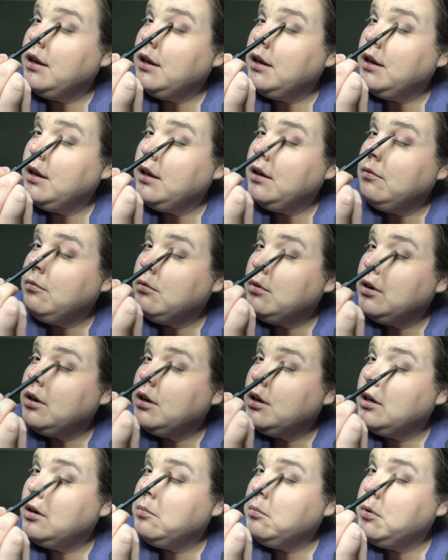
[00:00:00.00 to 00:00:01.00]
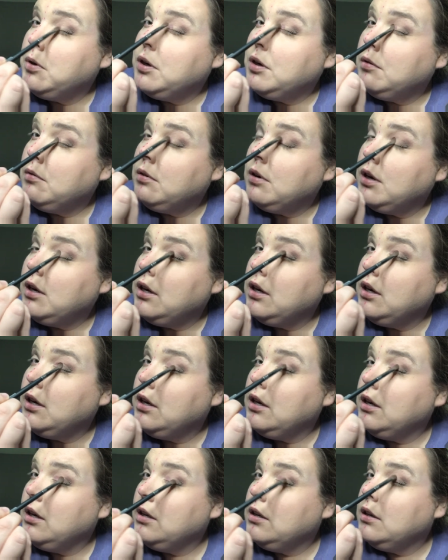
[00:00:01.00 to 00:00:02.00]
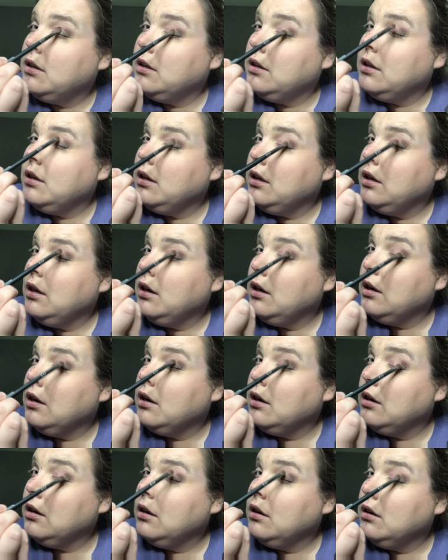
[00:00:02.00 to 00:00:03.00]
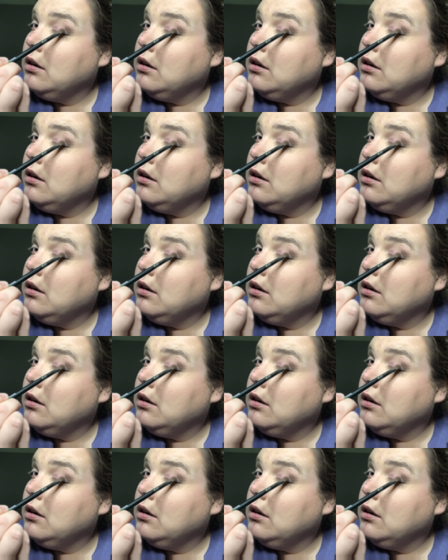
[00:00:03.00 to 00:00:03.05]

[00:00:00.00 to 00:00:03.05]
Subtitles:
and we're going to put it right here.